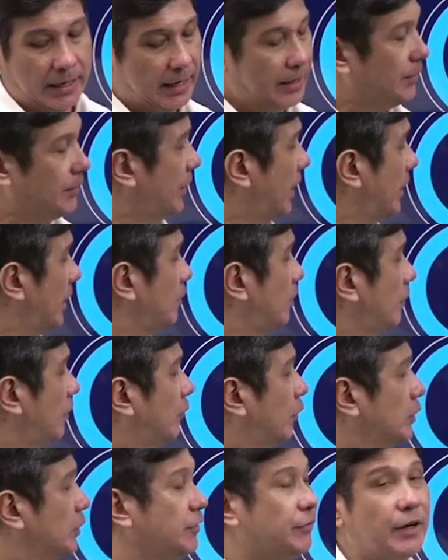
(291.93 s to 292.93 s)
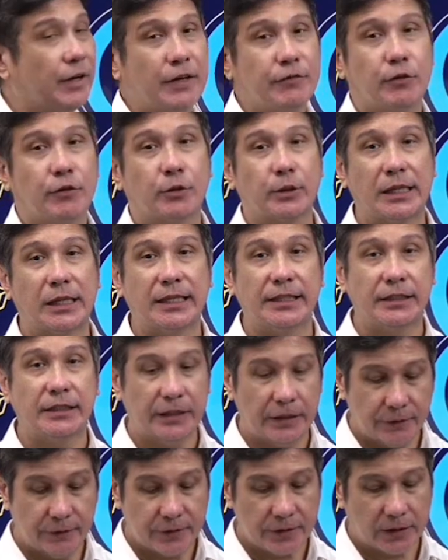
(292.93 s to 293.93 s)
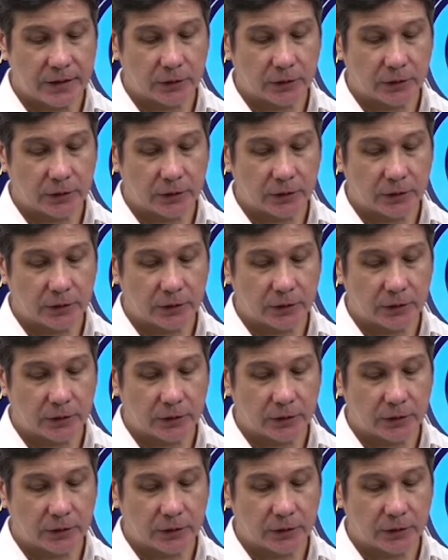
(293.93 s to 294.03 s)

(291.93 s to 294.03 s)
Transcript: And then you have 45 for relatives.